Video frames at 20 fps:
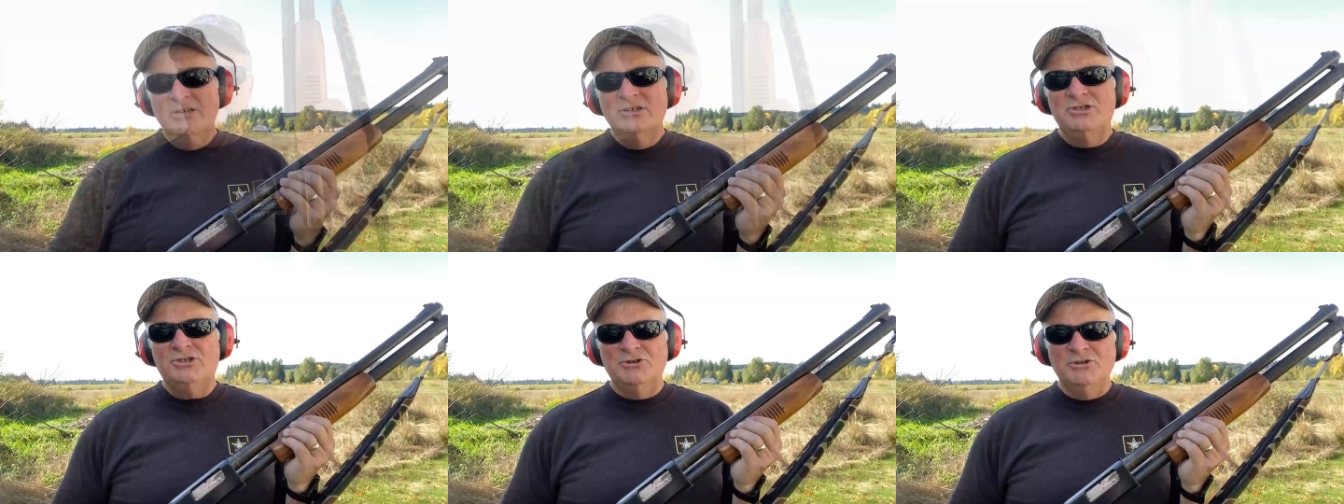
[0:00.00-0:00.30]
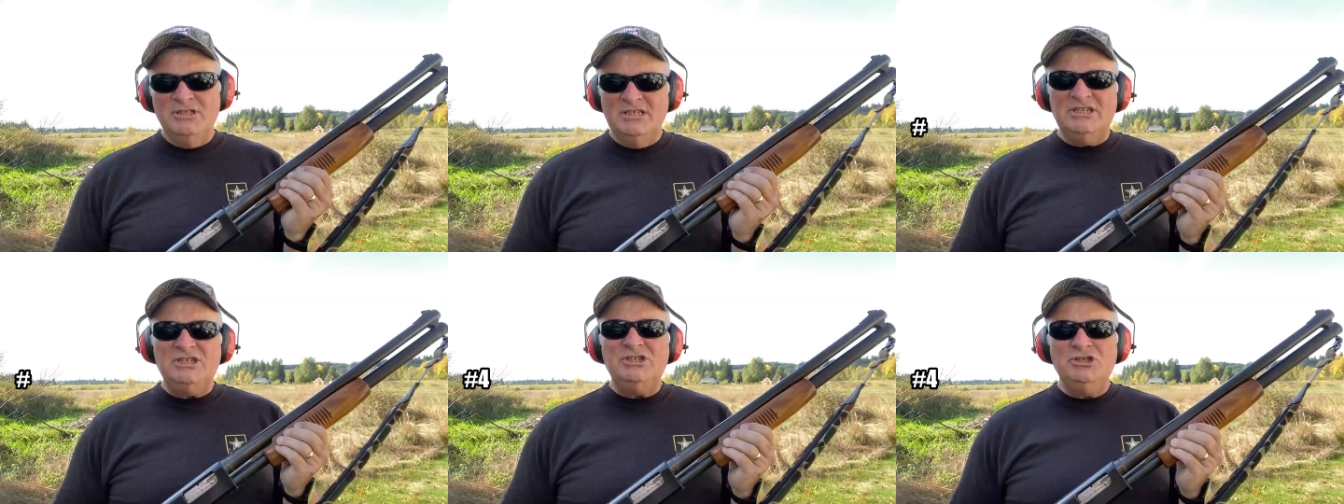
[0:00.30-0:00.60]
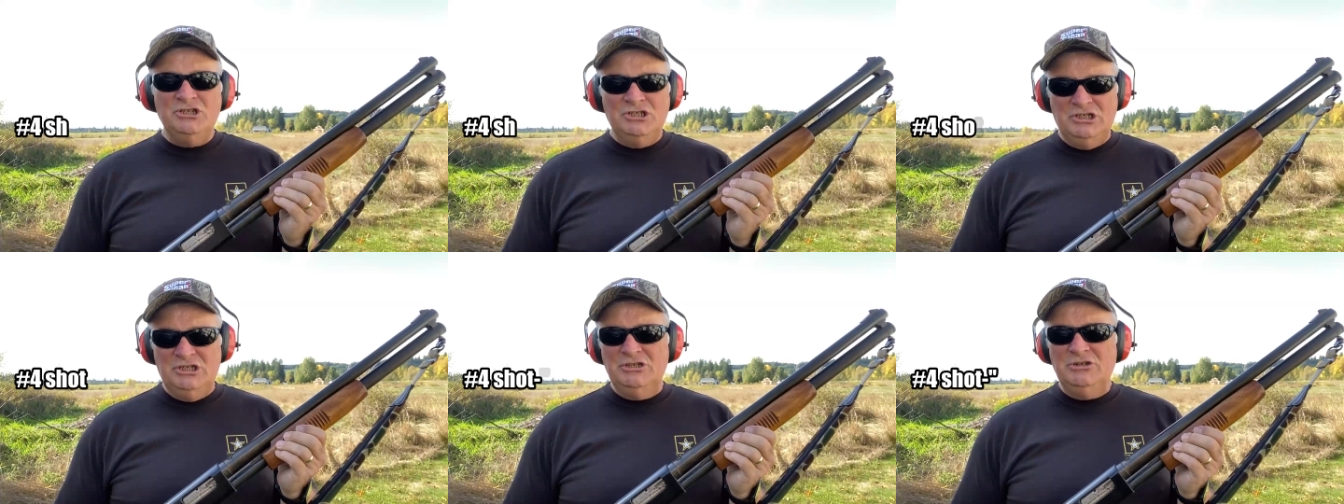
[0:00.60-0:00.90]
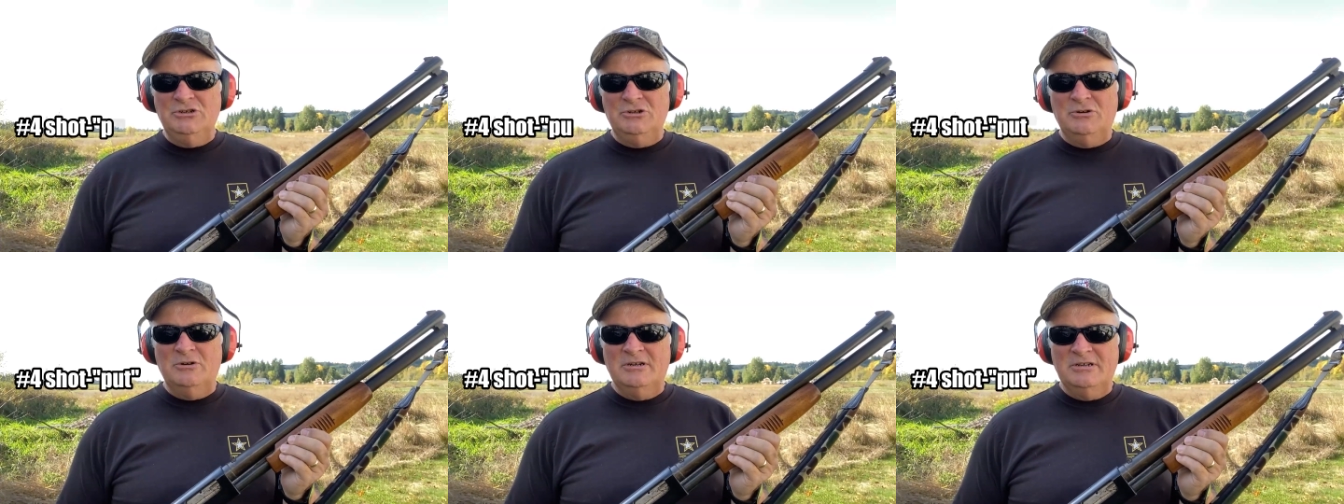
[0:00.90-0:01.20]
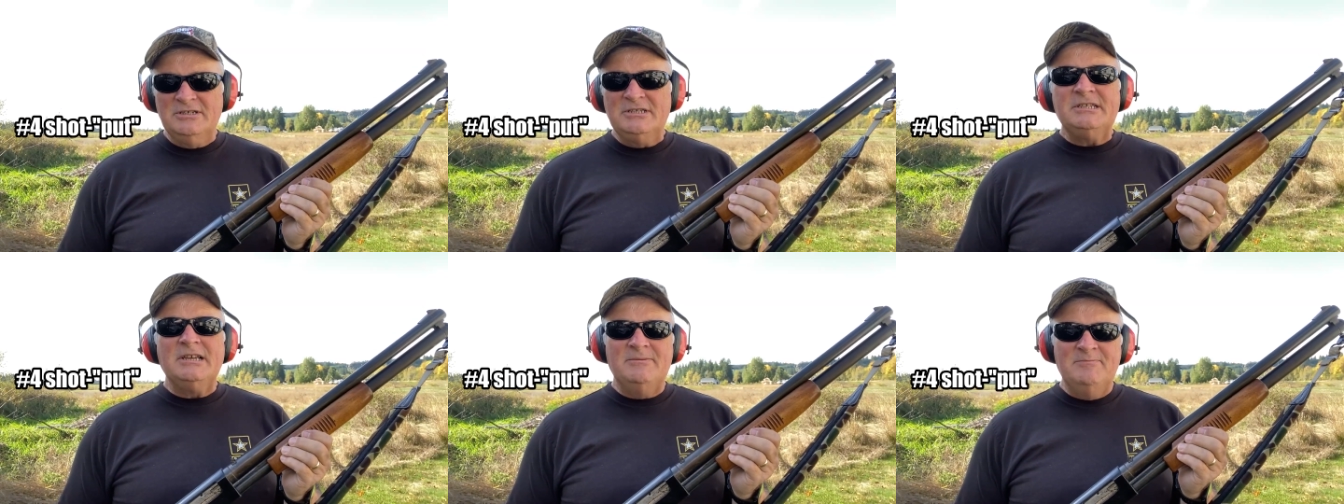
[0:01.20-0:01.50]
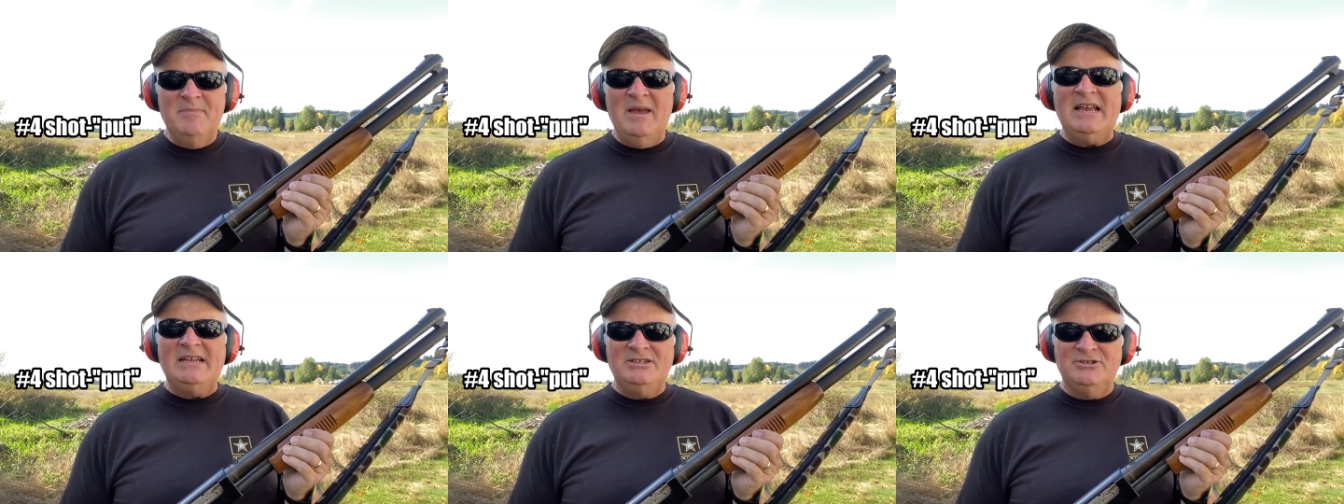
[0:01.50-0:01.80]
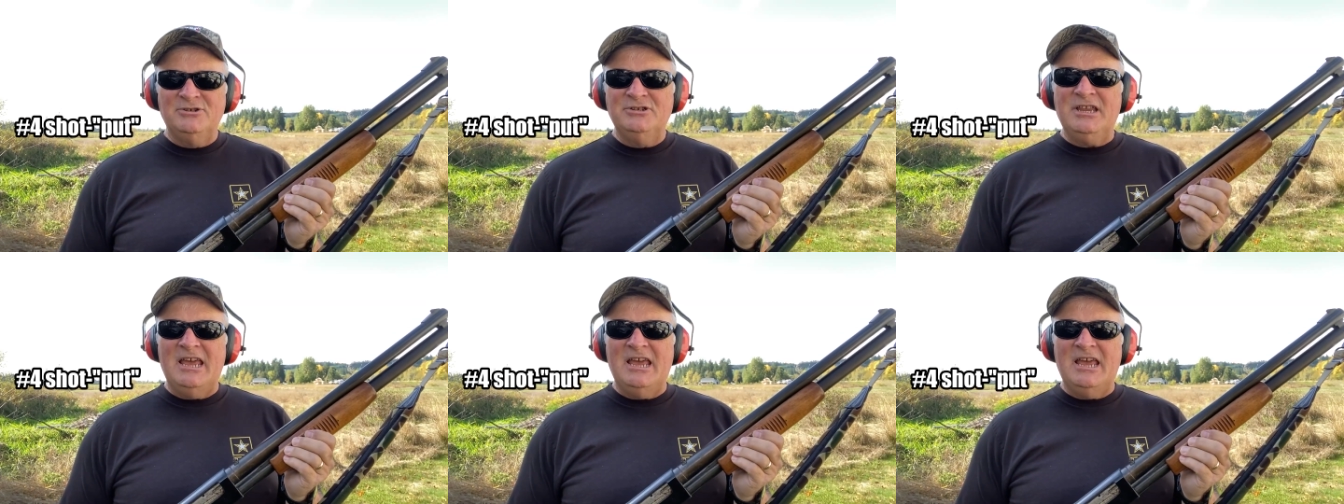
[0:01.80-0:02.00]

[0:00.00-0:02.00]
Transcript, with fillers: So this should do some major